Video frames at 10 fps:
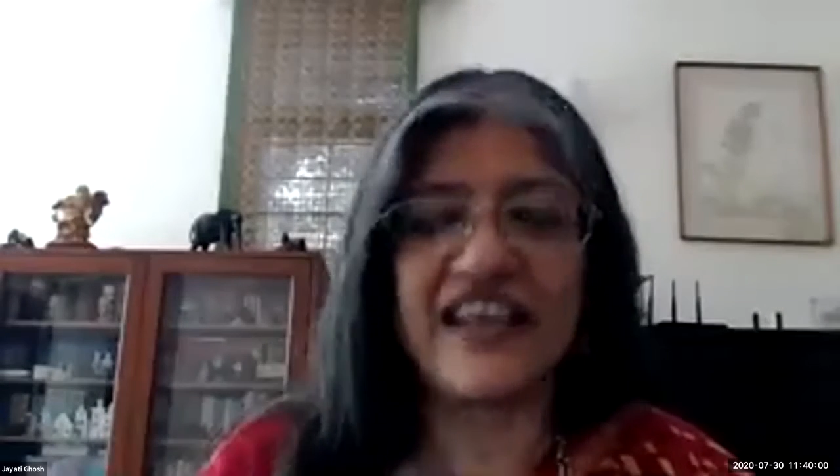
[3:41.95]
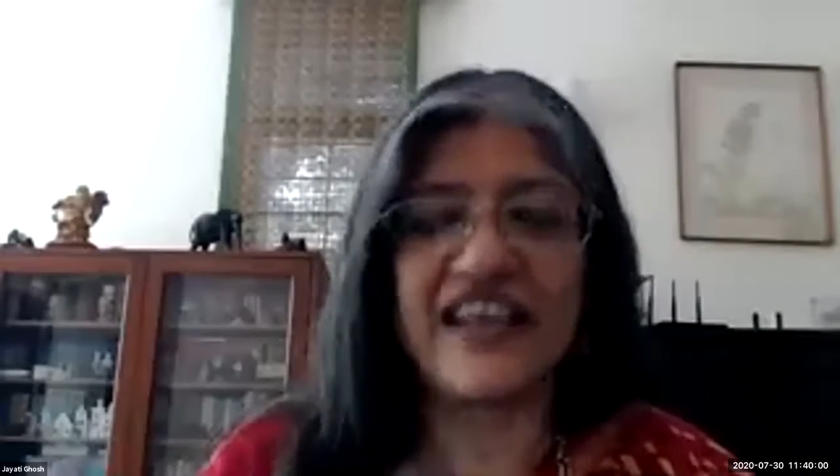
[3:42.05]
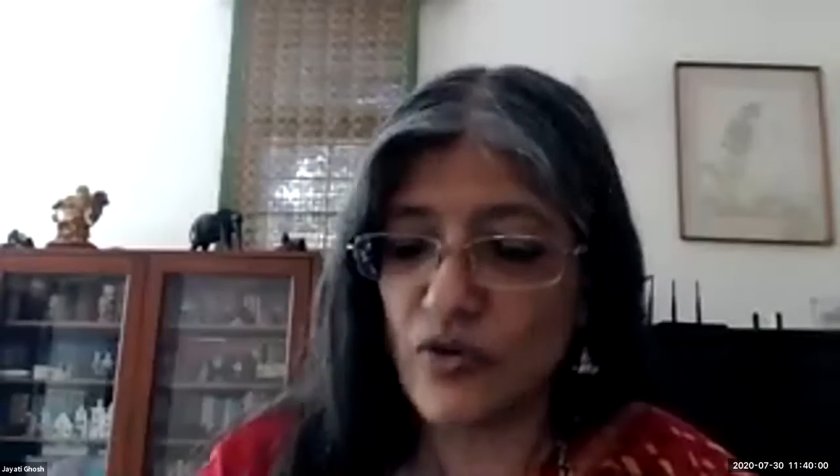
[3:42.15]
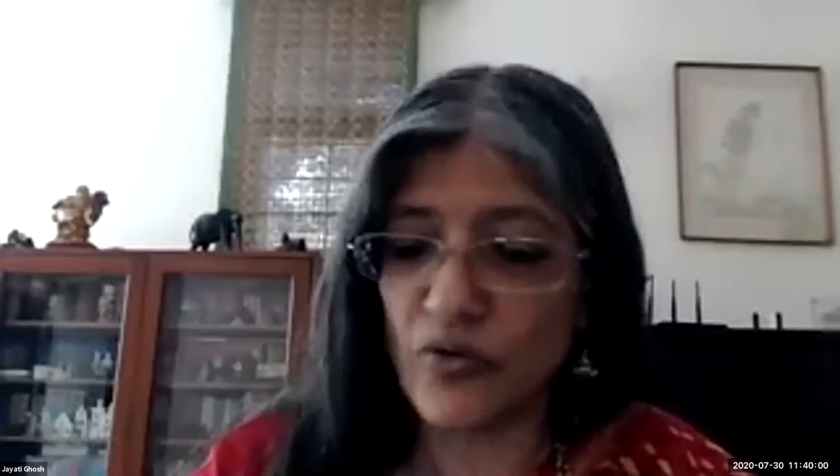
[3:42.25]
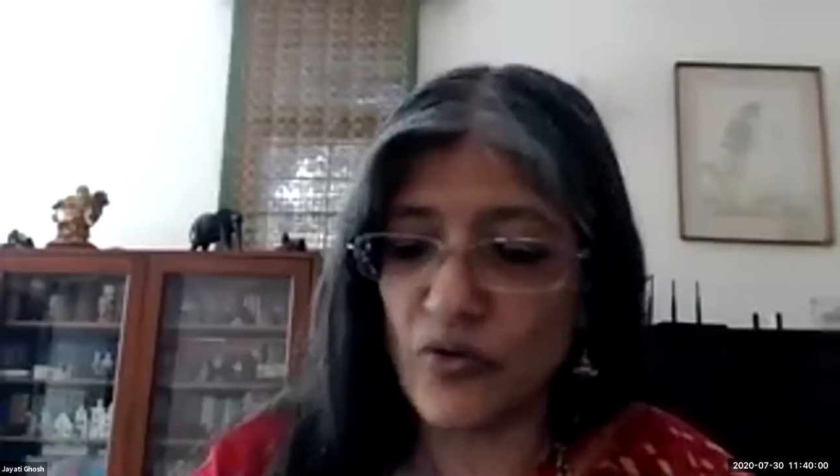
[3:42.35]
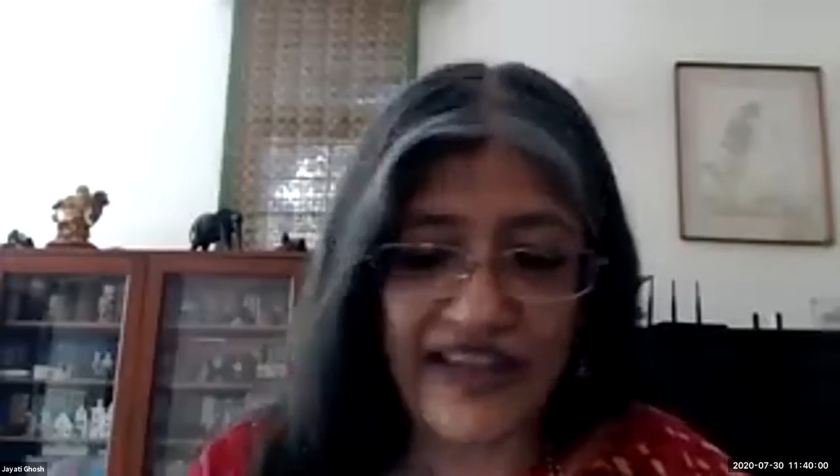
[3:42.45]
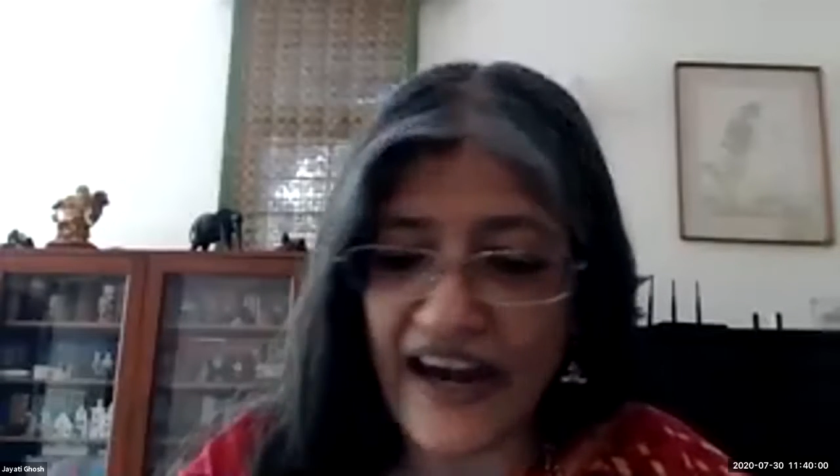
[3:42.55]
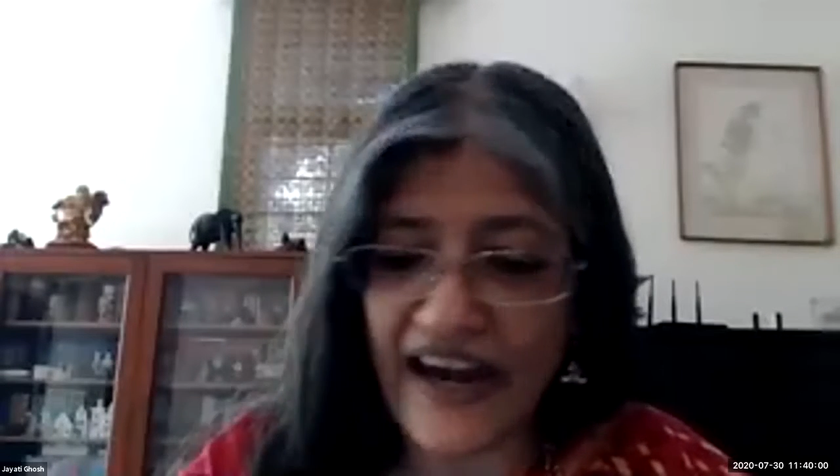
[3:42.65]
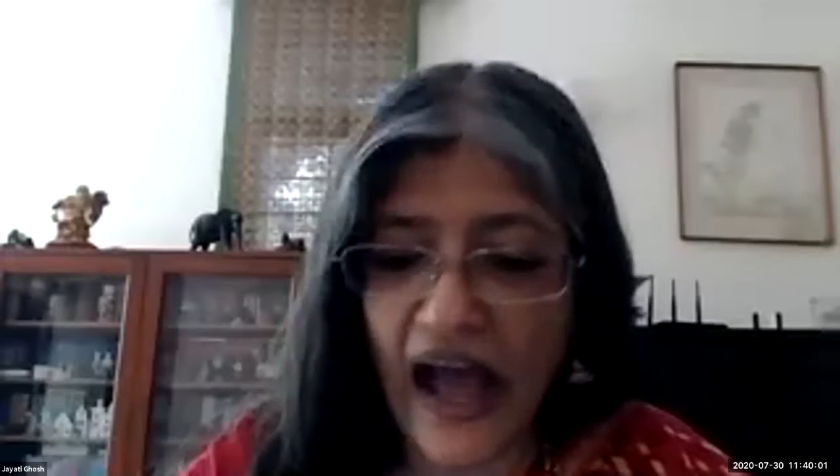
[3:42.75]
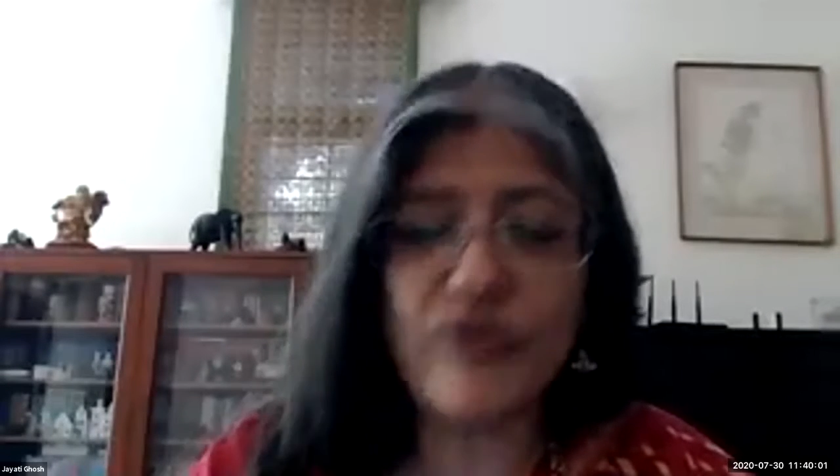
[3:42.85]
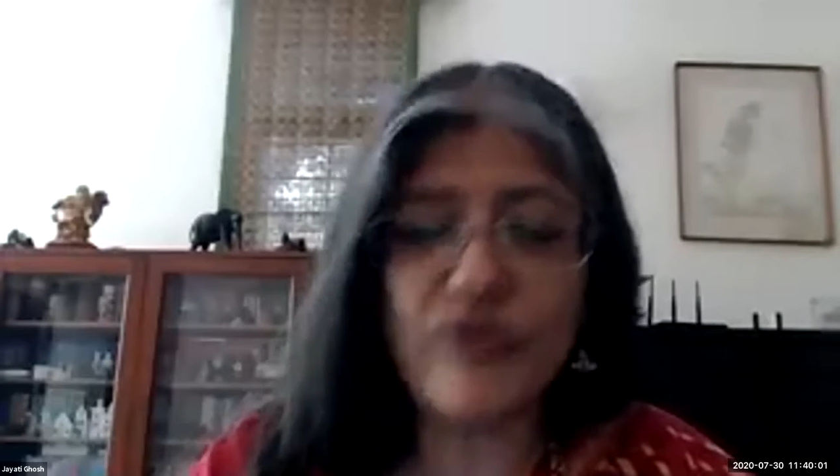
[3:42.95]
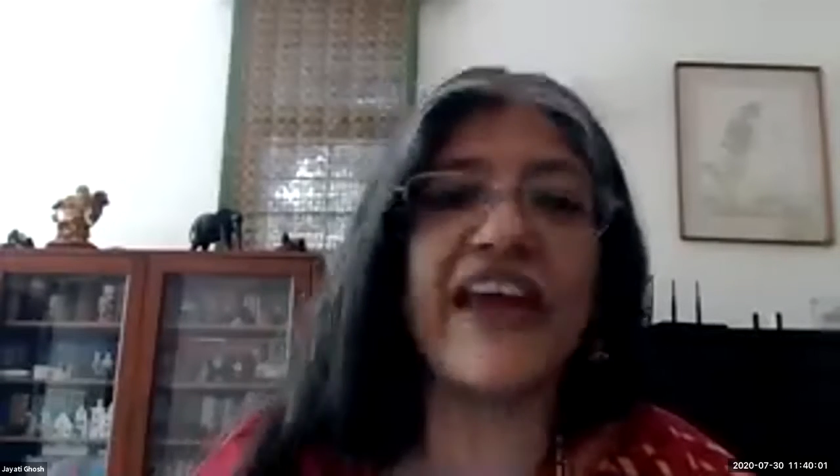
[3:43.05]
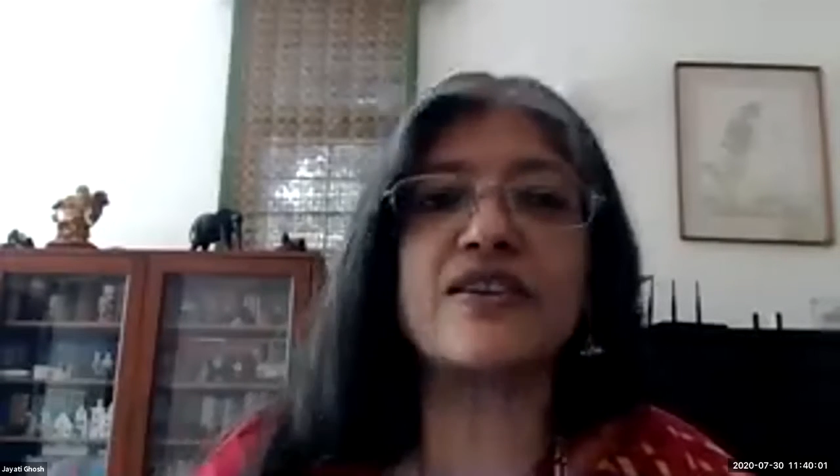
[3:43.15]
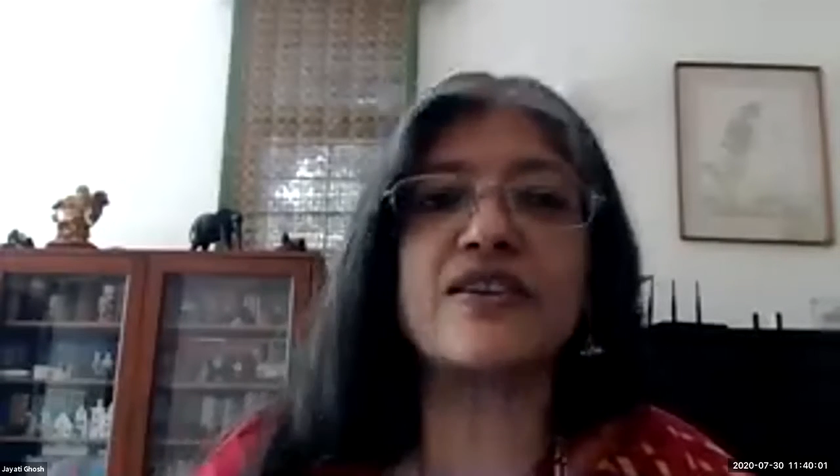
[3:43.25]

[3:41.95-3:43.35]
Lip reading: So they are out there